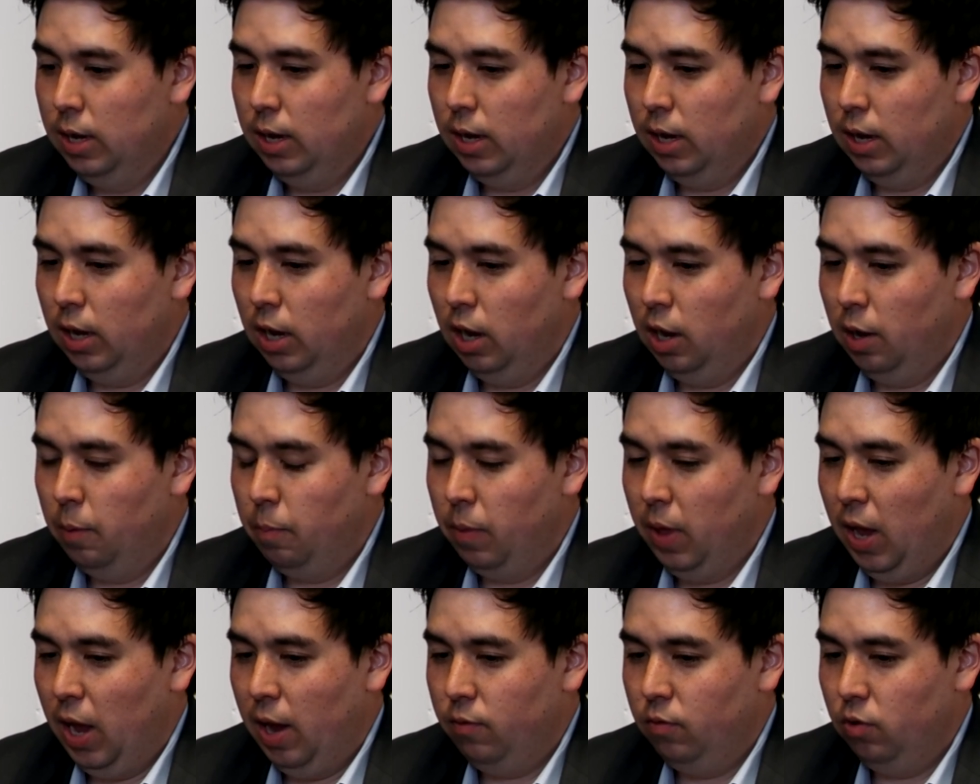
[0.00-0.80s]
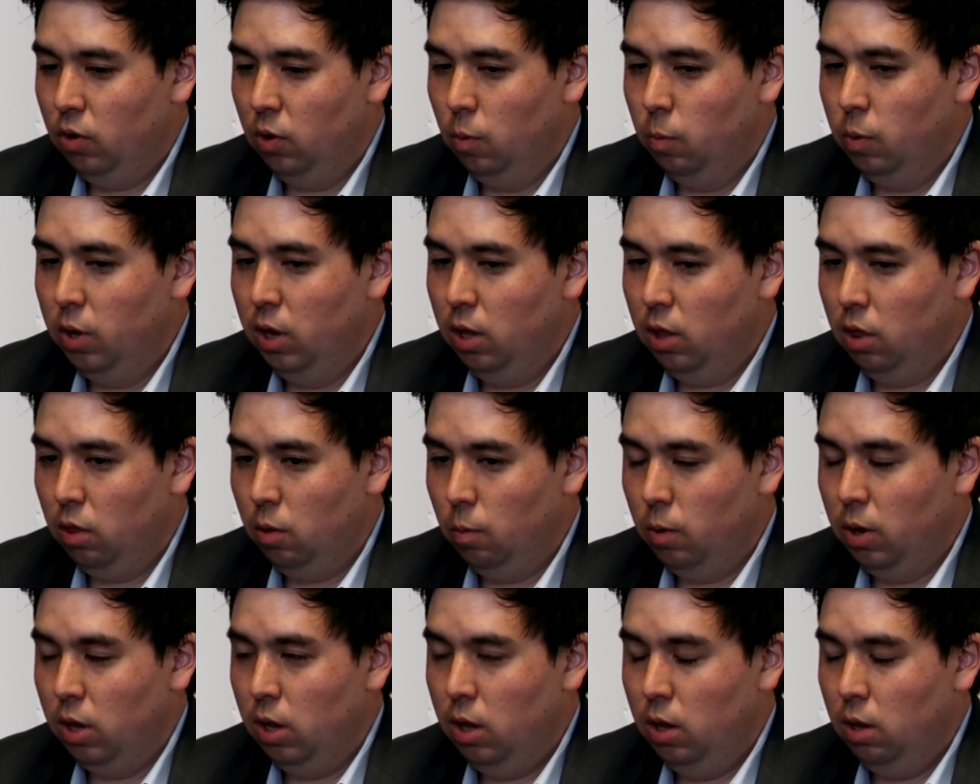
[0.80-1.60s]
After week
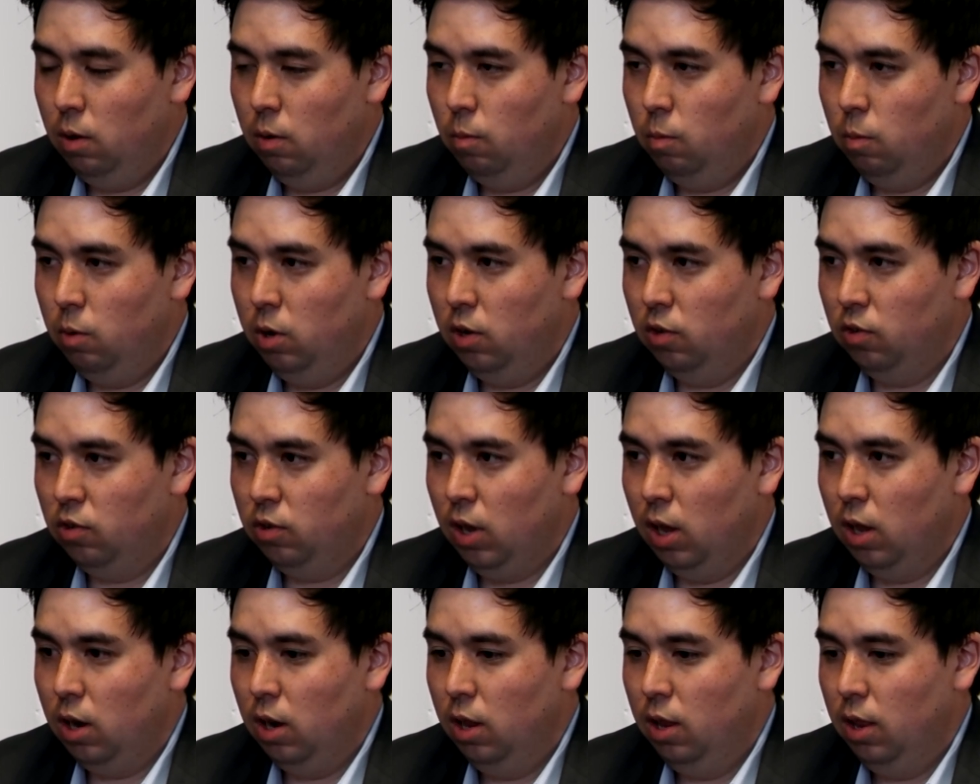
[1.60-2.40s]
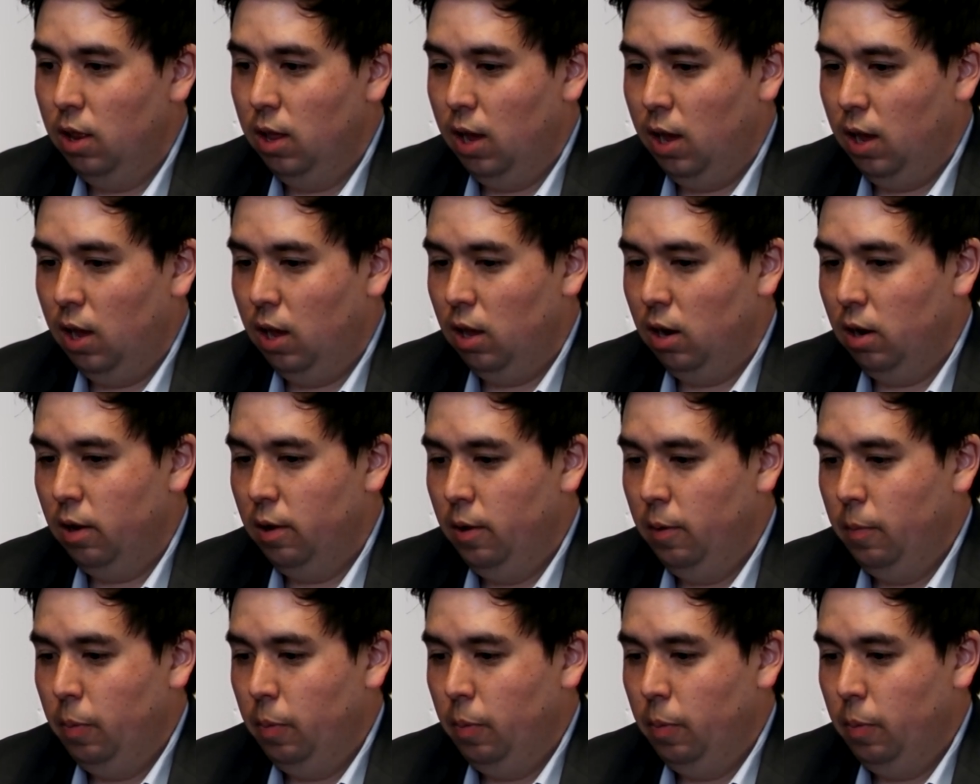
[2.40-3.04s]
3, we decided that